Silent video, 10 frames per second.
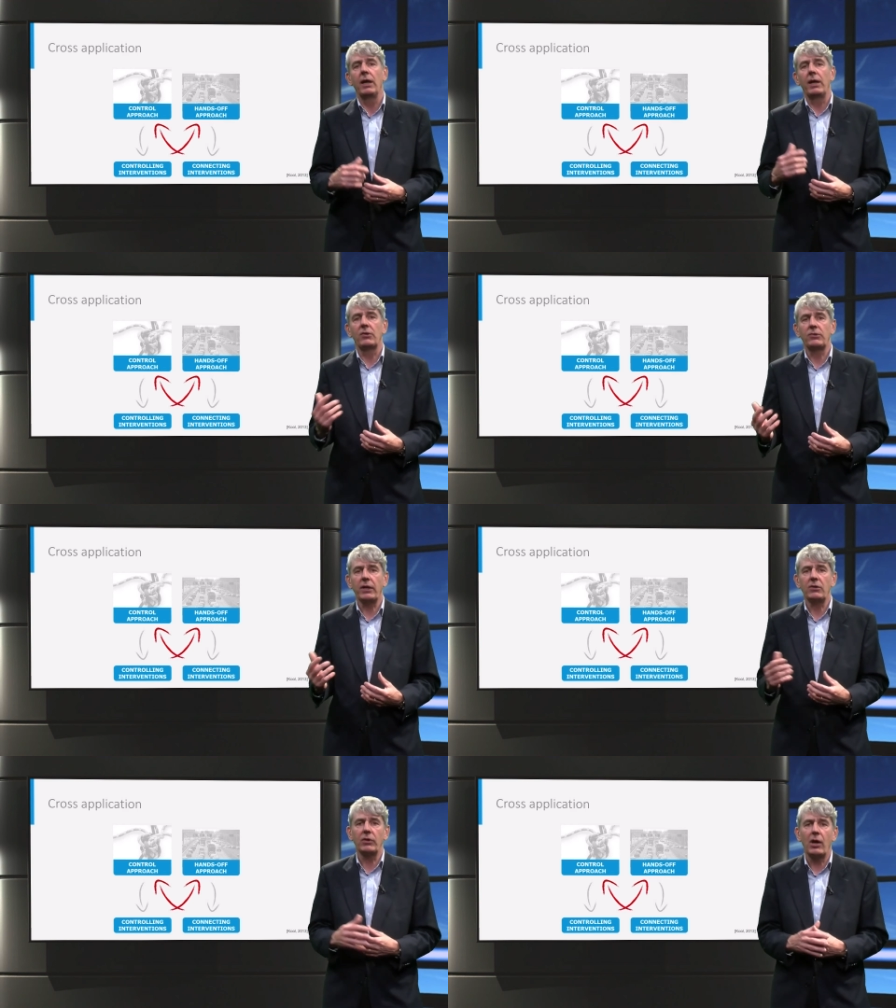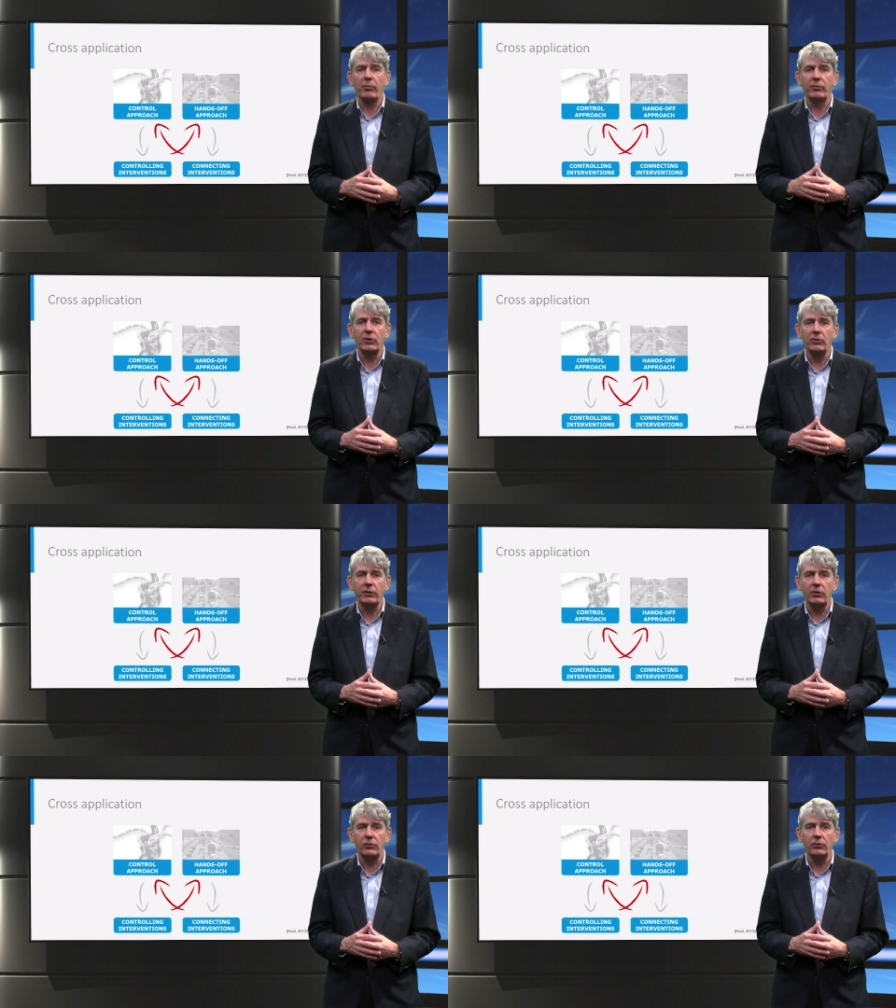and the second type of
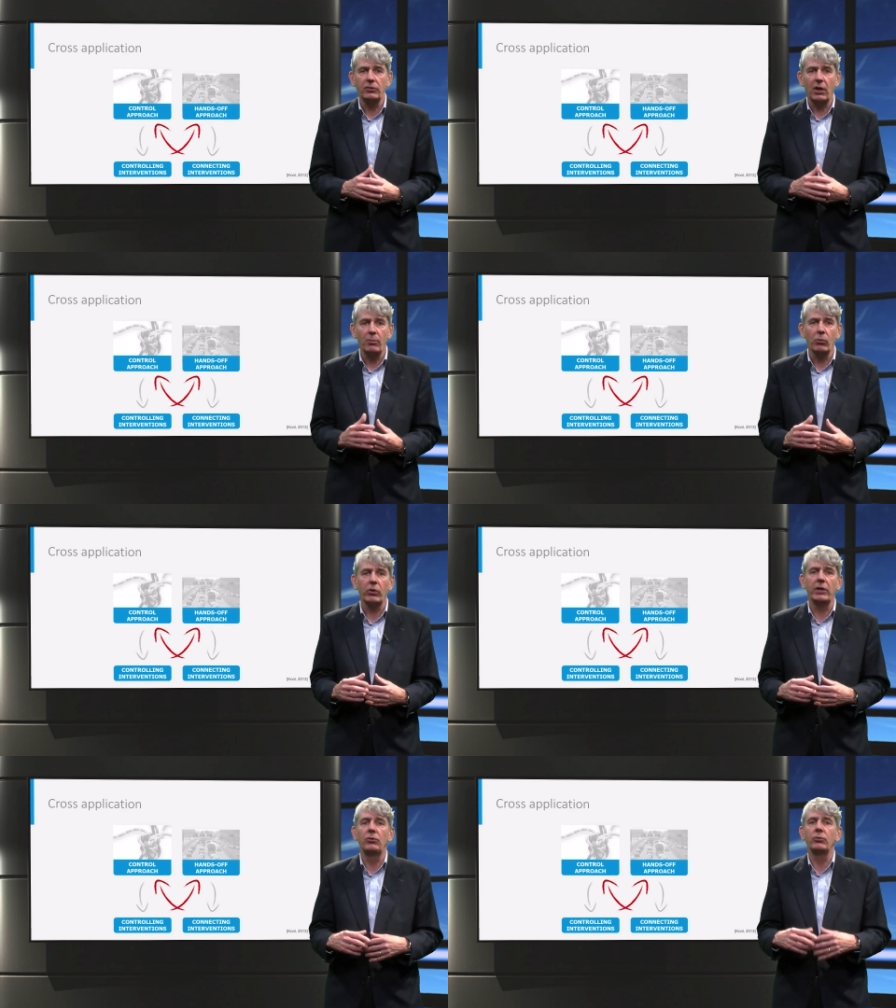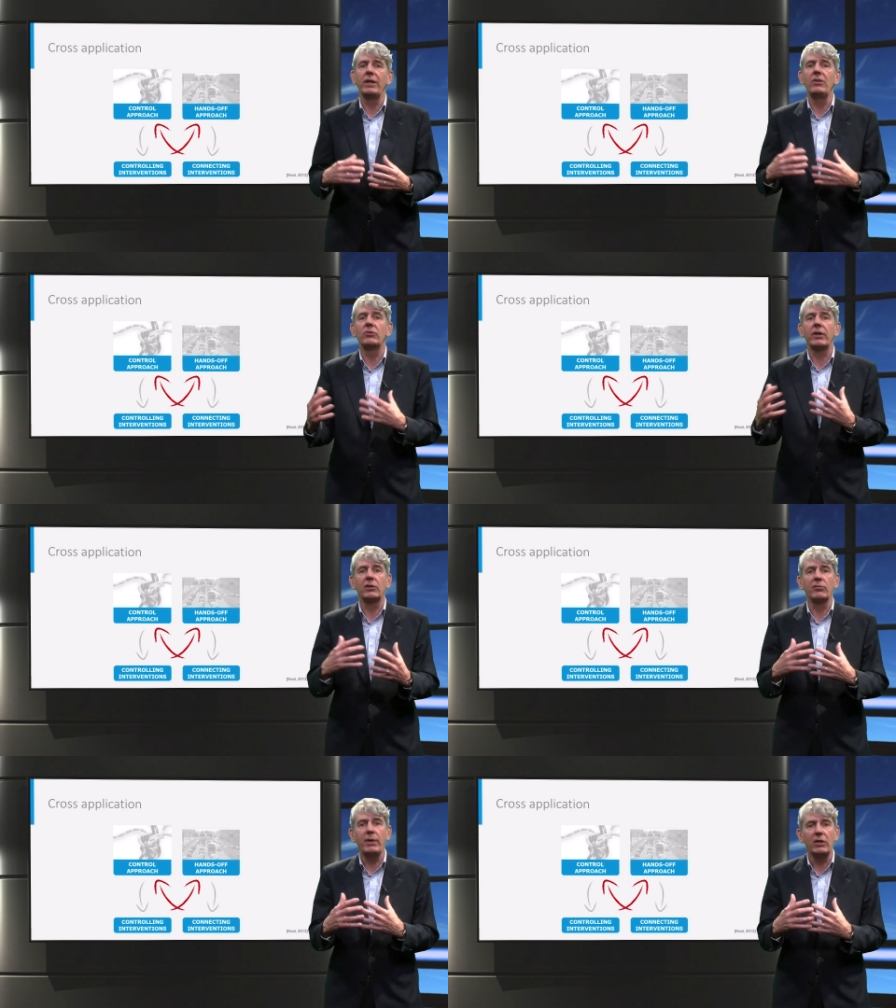interventions are more into
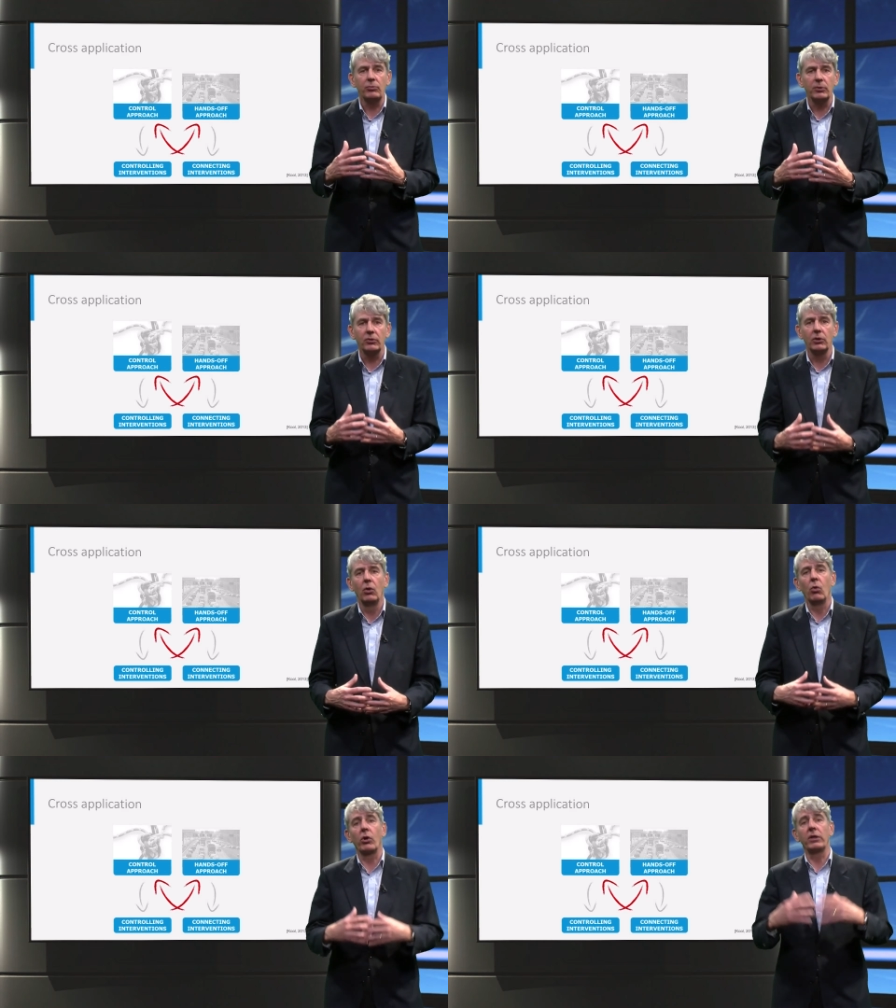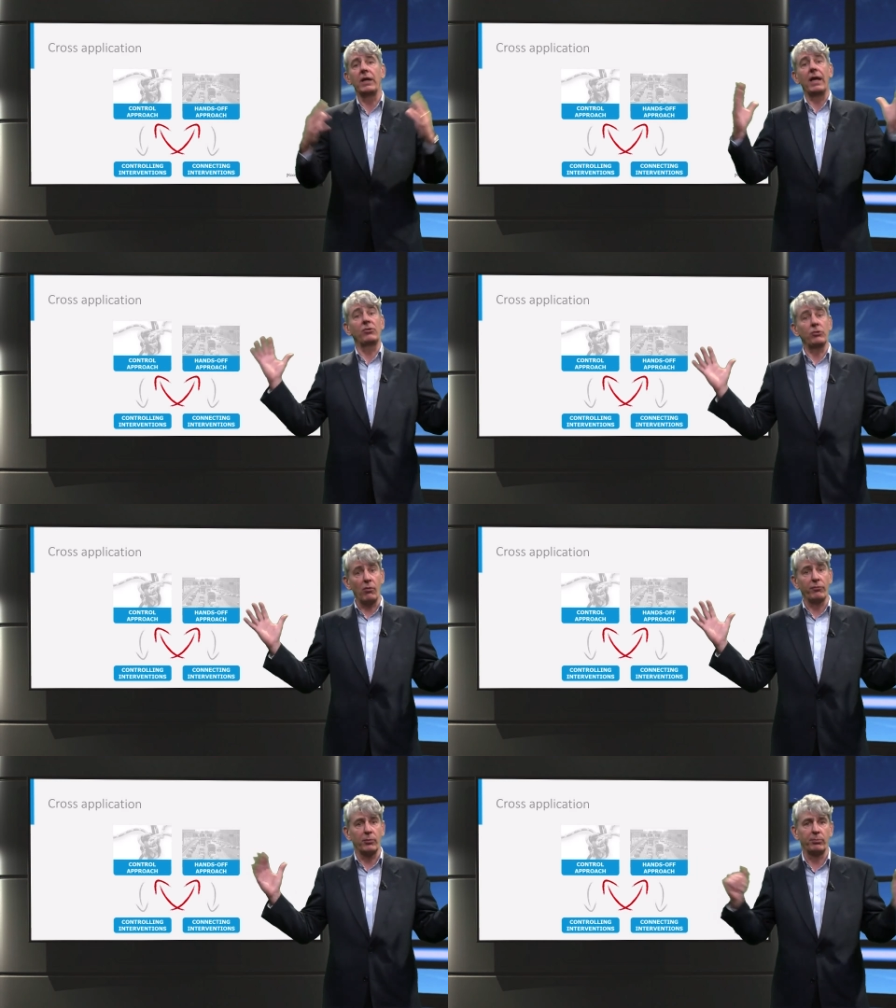interactive management, or the
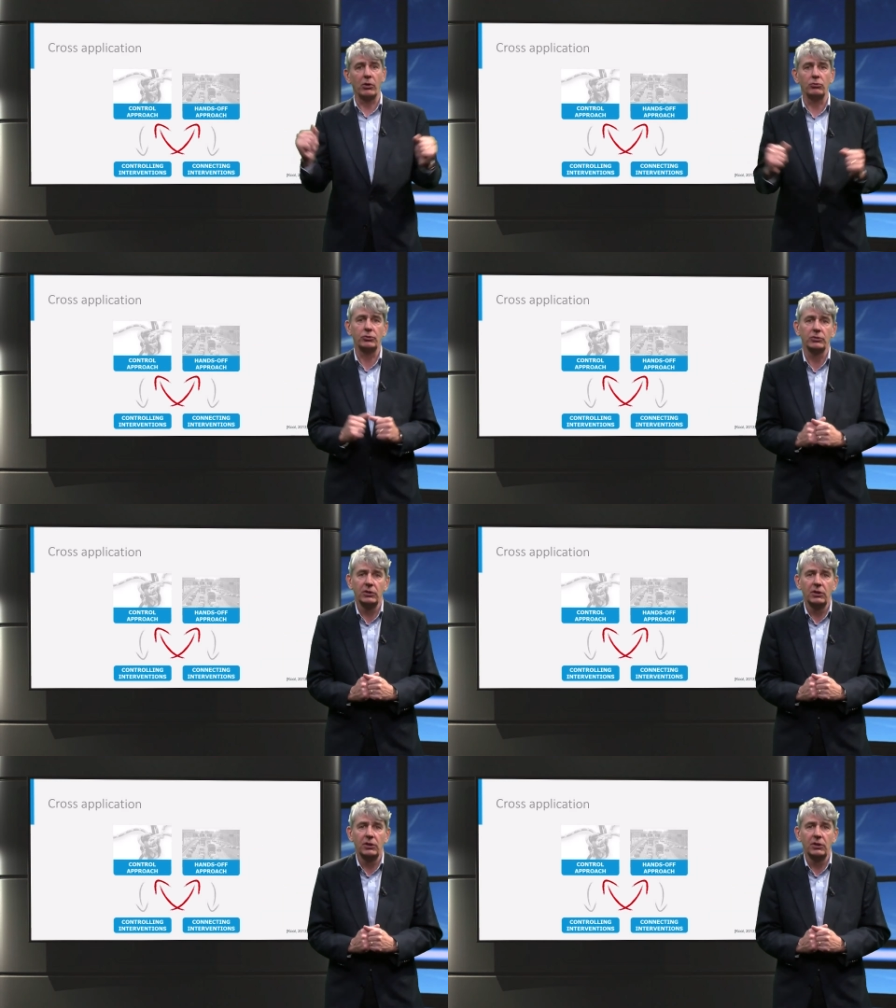hands-off approach.